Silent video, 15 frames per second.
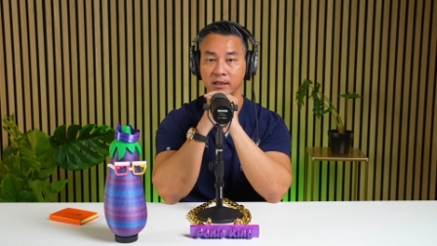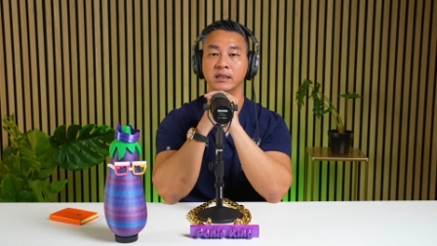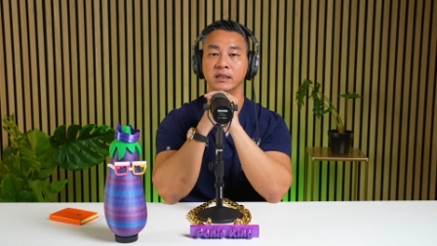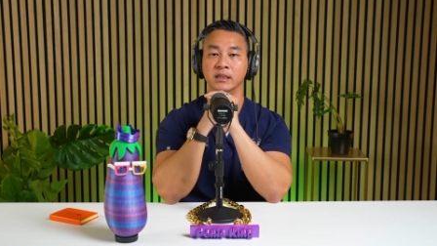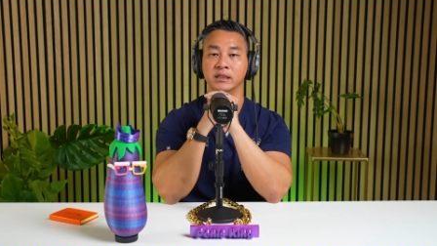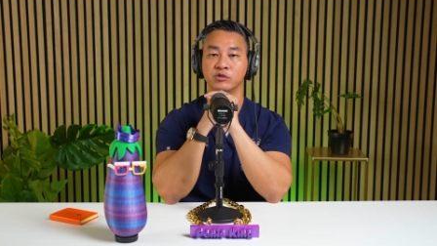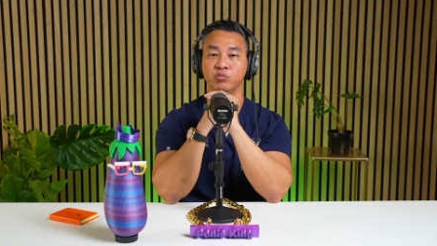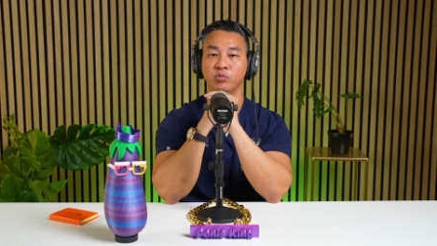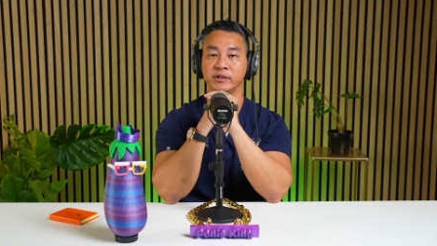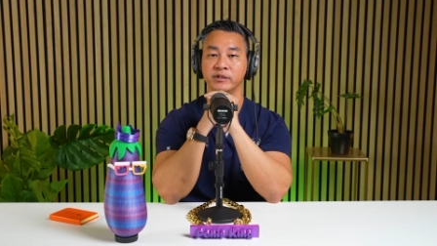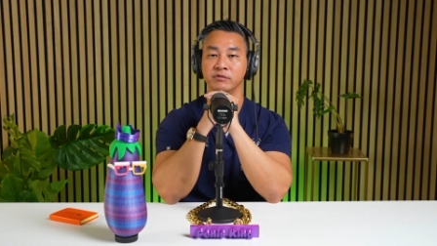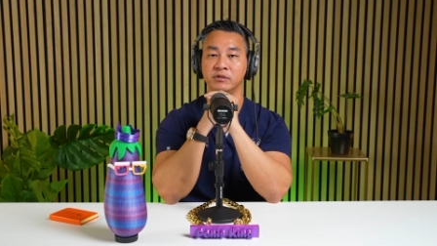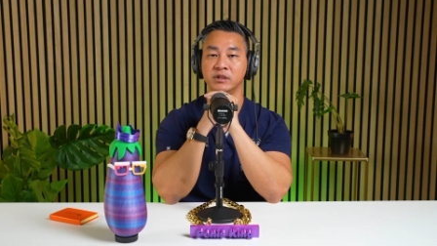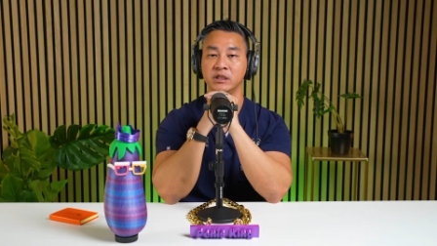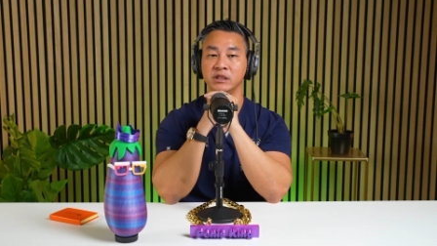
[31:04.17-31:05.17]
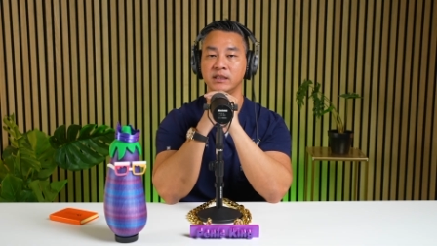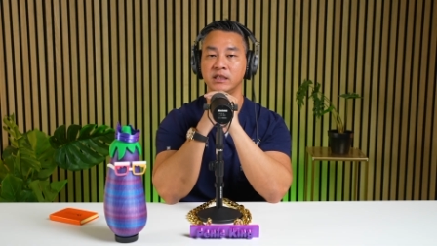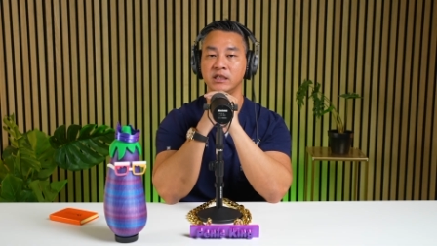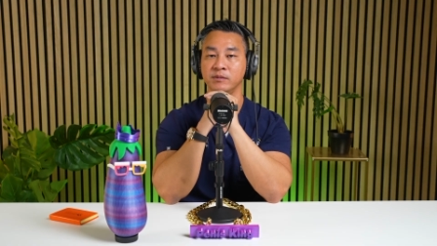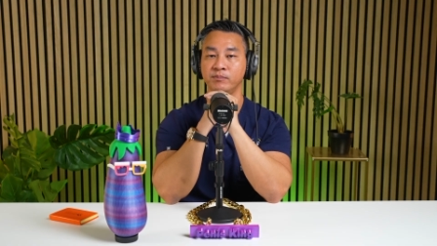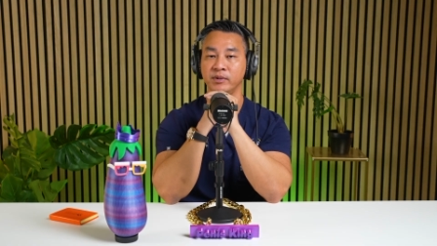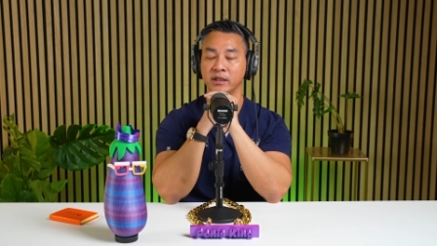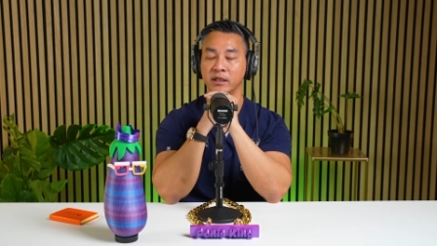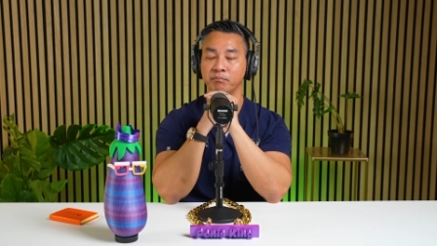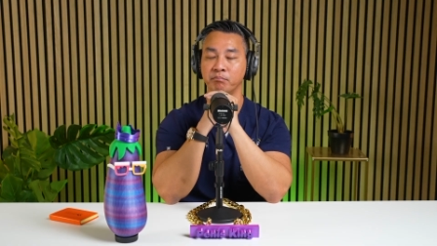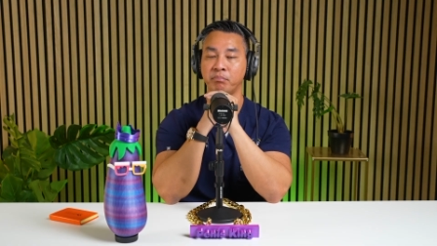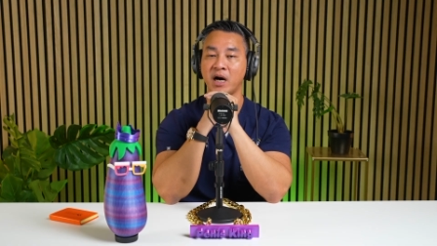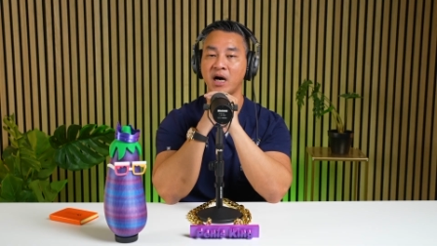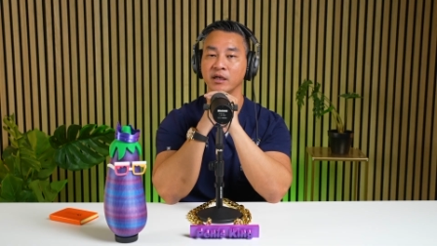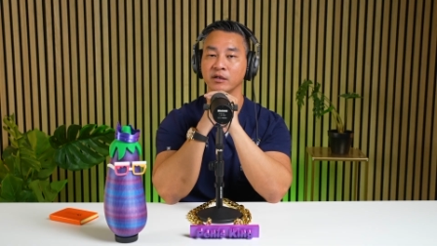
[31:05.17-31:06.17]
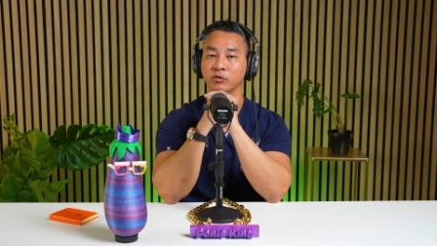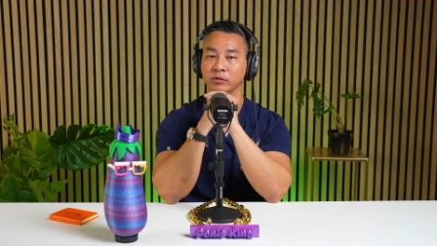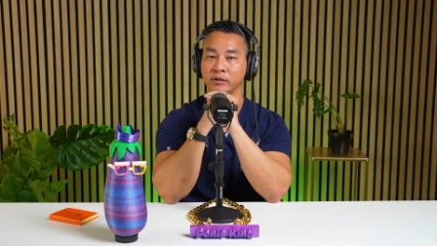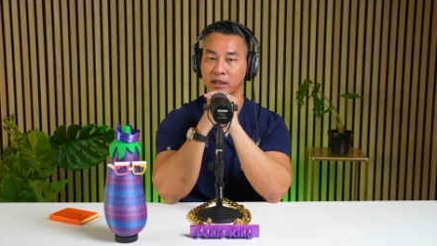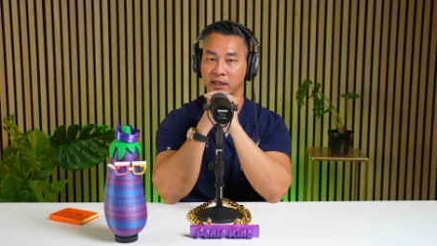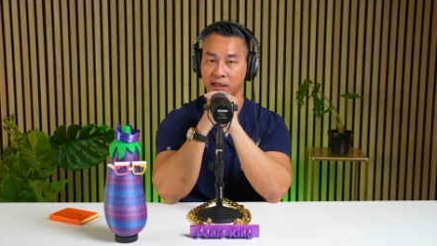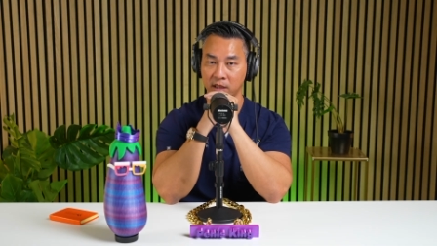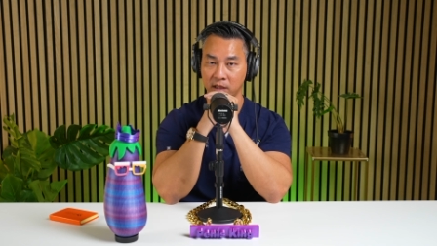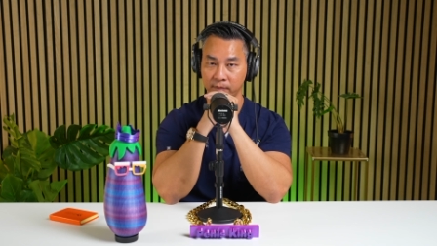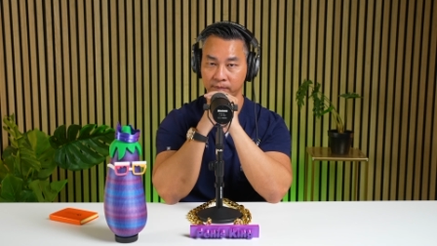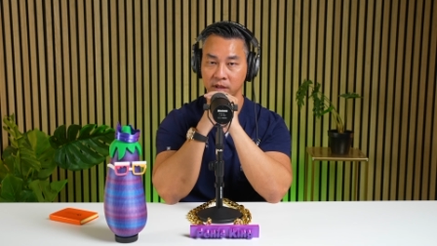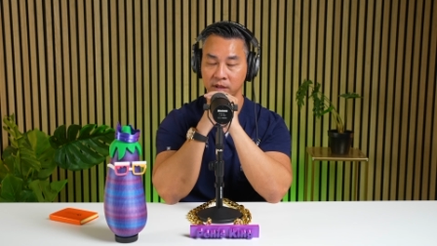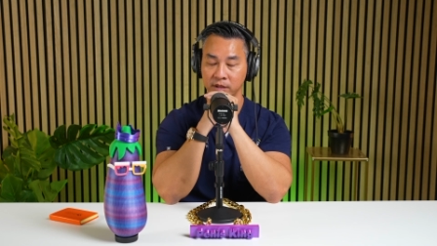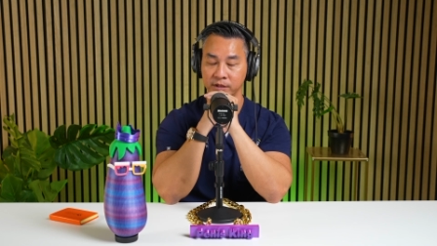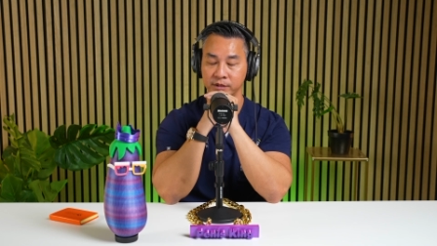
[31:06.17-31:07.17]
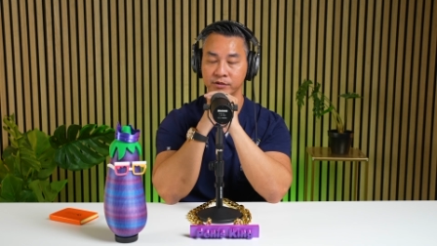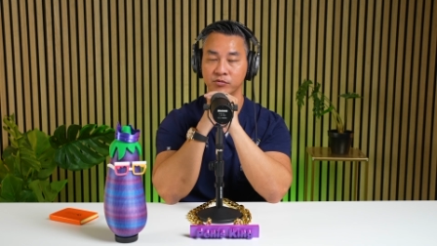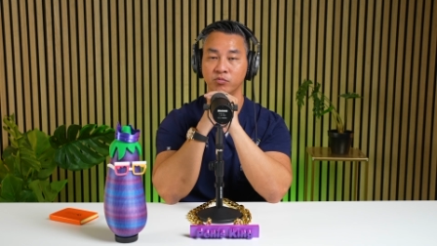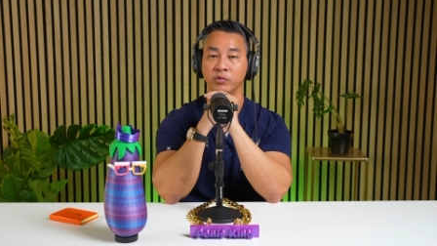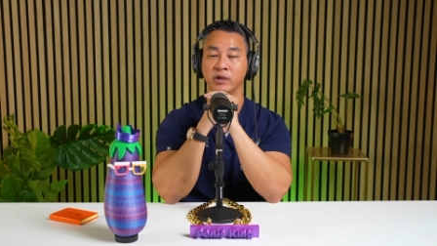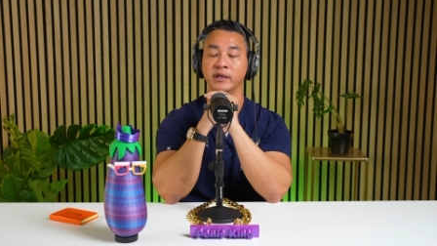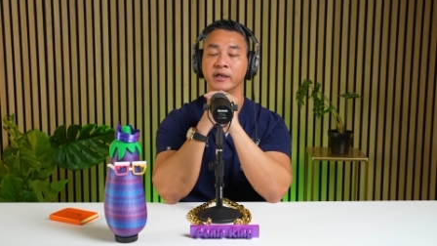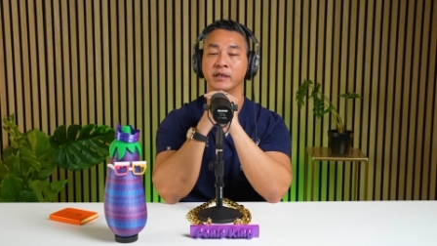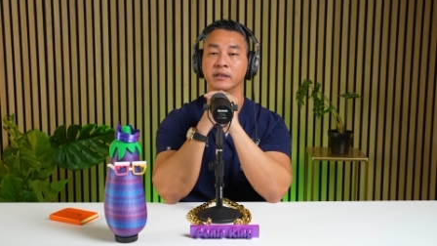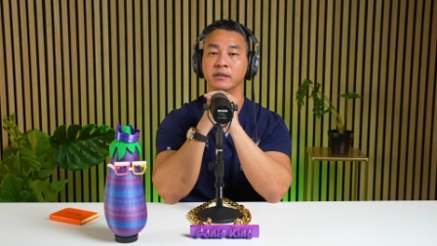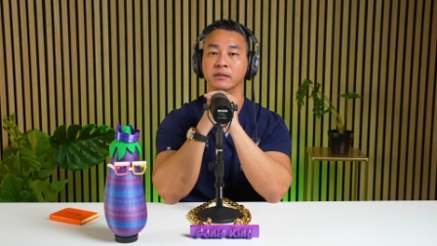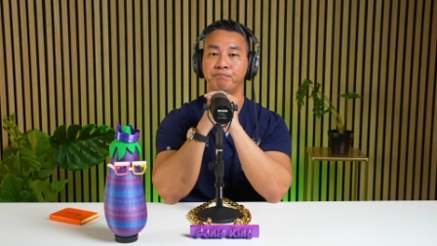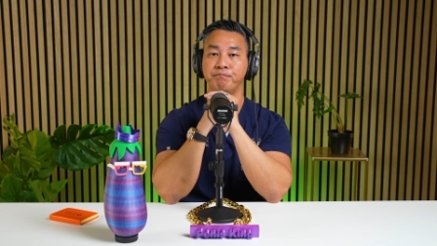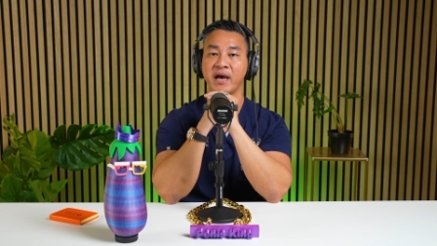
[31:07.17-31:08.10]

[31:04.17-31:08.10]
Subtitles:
It's when you keep keeping it bottled up is when